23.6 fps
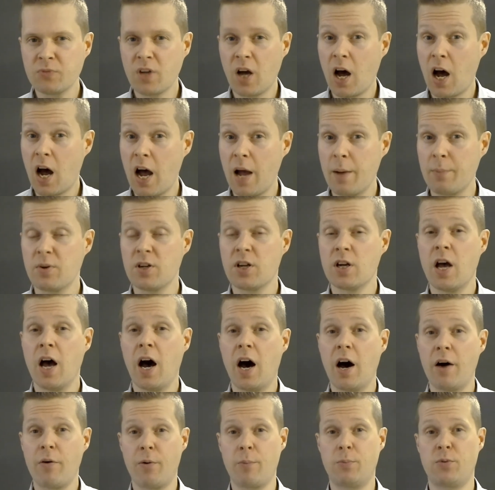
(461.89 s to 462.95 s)
I'm
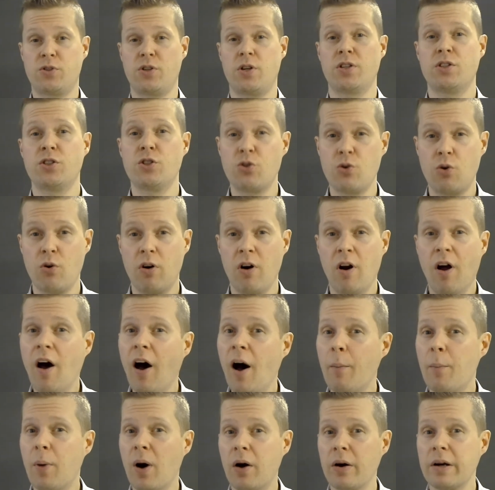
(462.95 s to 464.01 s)
100% sure
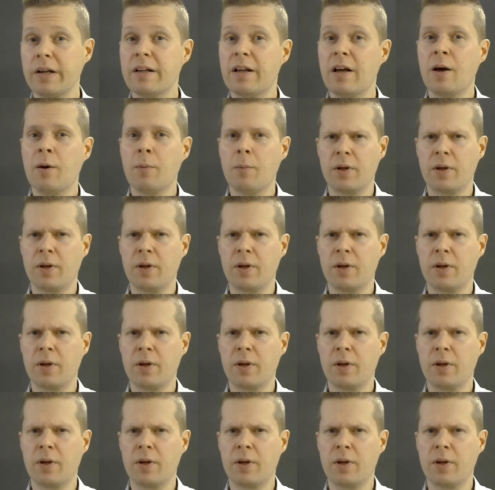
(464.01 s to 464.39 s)
about it.